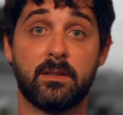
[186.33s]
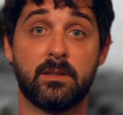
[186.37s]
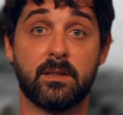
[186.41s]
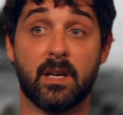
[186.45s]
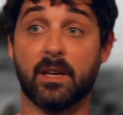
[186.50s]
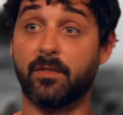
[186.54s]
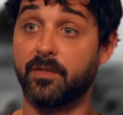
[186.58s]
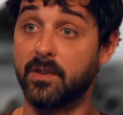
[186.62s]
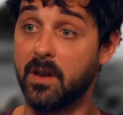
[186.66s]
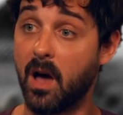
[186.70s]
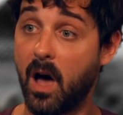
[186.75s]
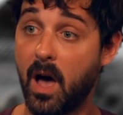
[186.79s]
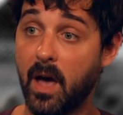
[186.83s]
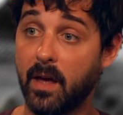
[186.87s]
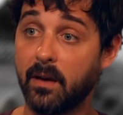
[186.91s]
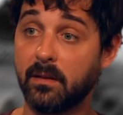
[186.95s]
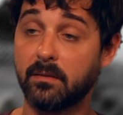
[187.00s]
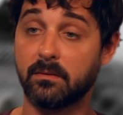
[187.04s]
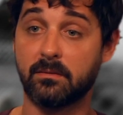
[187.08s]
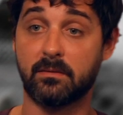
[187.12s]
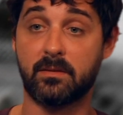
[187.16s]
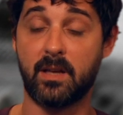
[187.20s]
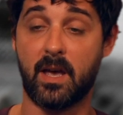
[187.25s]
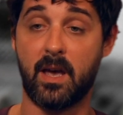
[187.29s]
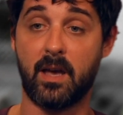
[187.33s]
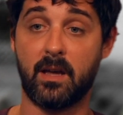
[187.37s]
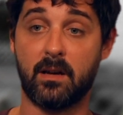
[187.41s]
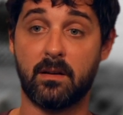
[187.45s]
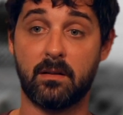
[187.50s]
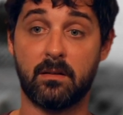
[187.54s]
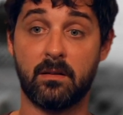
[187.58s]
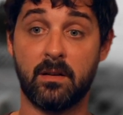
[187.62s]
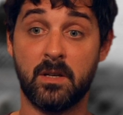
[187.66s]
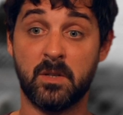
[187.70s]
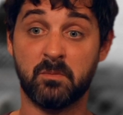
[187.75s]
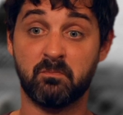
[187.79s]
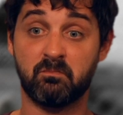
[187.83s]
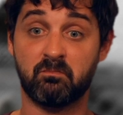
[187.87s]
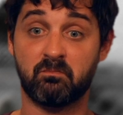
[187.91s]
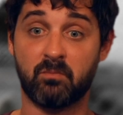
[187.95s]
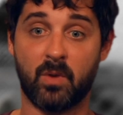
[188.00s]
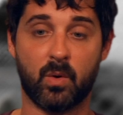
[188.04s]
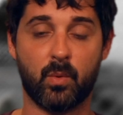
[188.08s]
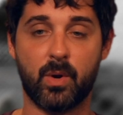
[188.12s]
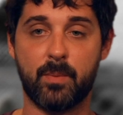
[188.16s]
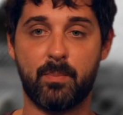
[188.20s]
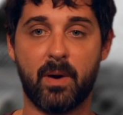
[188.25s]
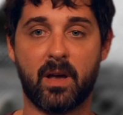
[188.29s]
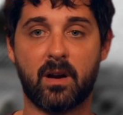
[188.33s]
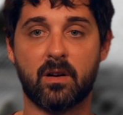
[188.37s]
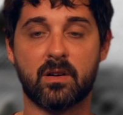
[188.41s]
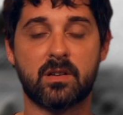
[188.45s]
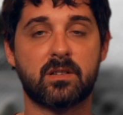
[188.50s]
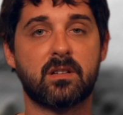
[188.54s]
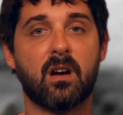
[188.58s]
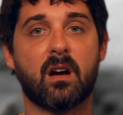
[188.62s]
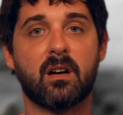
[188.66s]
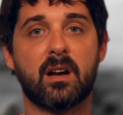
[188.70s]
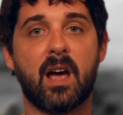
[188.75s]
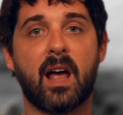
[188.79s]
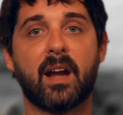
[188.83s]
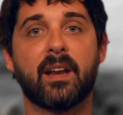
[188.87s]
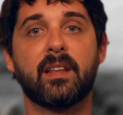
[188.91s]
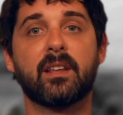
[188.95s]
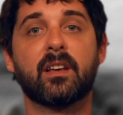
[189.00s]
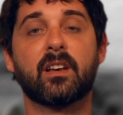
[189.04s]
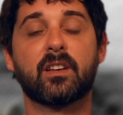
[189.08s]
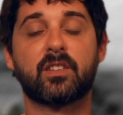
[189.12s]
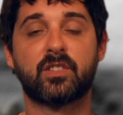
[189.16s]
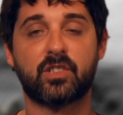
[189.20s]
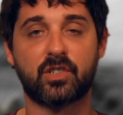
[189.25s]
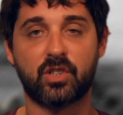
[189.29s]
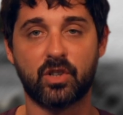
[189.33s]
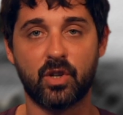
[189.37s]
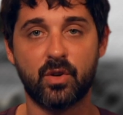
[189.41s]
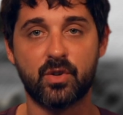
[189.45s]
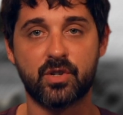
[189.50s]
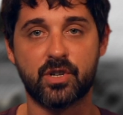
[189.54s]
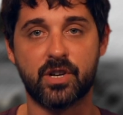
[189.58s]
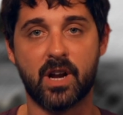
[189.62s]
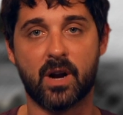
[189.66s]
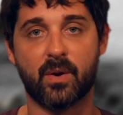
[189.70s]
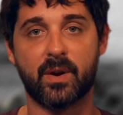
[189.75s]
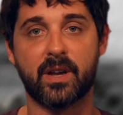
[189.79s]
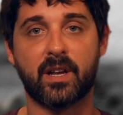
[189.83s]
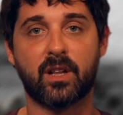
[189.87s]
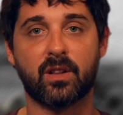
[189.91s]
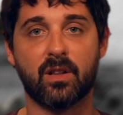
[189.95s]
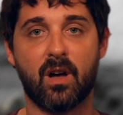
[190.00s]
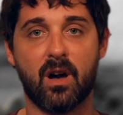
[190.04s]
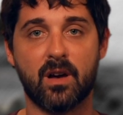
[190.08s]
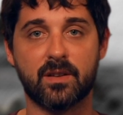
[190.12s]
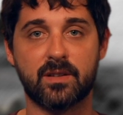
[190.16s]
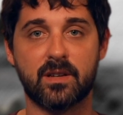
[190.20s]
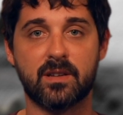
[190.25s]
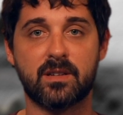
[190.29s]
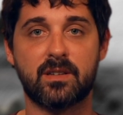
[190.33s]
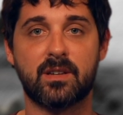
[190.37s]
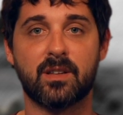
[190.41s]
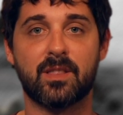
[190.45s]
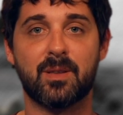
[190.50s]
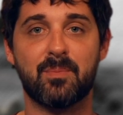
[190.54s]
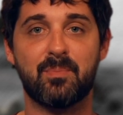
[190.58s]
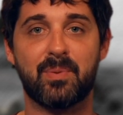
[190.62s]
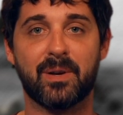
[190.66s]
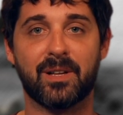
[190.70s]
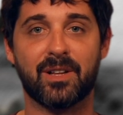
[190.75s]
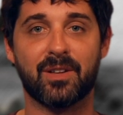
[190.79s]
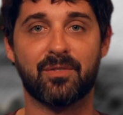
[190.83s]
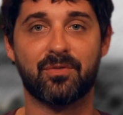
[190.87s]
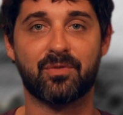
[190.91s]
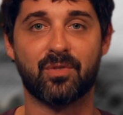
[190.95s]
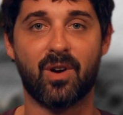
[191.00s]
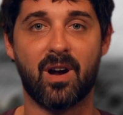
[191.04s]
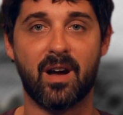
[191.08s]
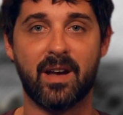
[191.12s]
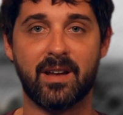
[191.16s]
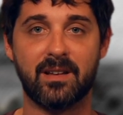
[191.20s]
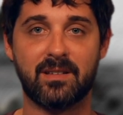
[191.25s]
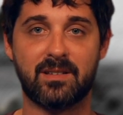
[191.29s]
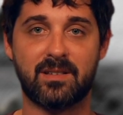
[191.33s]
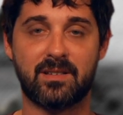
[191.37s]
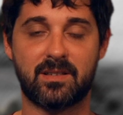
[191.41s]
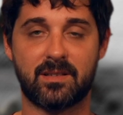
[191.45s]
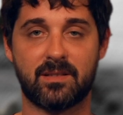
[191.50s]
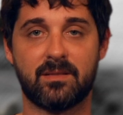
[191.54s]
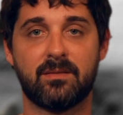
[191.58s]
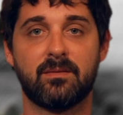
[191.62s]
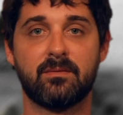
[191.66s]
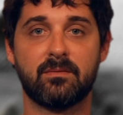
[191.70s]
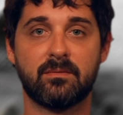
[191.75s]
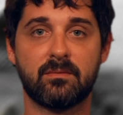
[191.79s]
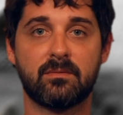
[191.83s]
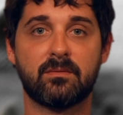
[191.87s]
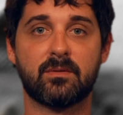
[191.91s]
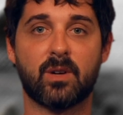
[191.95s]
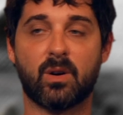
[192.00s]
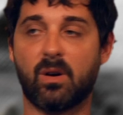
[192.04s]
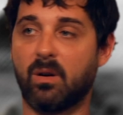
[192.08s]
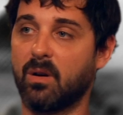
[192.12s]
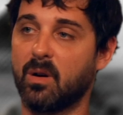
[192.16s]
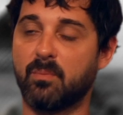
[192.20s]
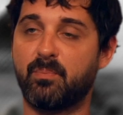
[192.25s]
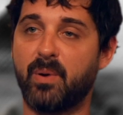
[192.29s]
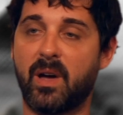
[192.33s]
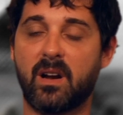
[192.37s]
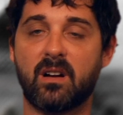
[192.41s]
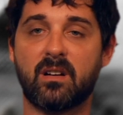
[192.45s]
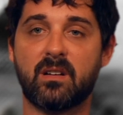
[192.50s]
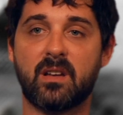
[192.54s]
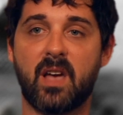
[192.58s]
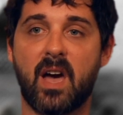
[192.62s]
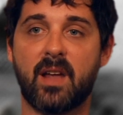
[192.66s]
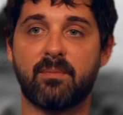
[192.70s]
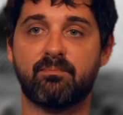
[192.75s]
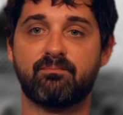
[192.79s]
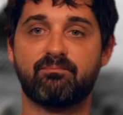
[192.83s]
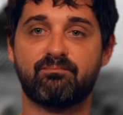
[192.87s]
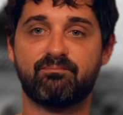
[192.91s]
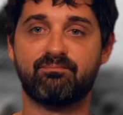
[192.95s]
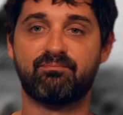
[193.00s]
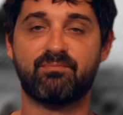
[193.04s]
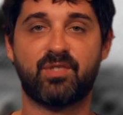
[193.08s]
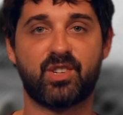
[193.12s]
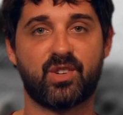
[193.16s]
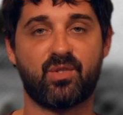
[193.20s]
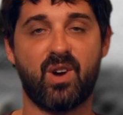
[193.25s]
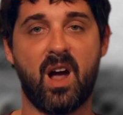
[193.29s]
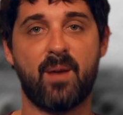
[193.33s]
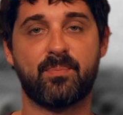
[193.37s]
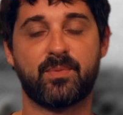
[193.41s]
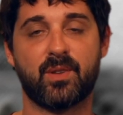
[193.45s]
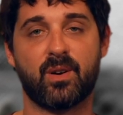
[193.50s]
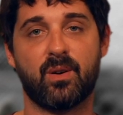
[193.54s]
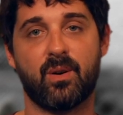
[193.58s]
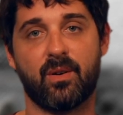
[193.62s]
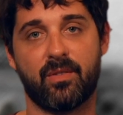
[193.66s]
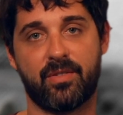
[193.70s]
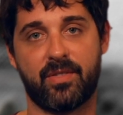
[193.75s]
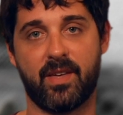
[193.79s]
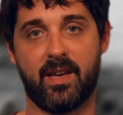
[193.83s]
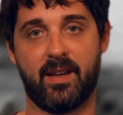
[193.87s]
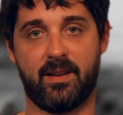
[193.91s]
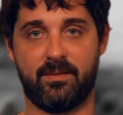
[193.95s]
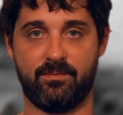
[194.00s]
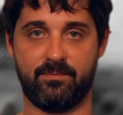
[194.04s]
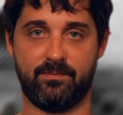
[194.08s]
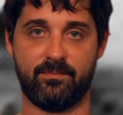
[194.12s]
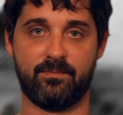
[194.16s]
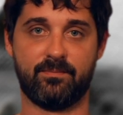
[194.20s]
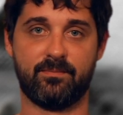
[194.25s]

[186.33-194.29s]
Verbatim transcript: If not, then we better start adding exclusionary clauses to the Bill of Rights. Or better yet, scrap the whole thing.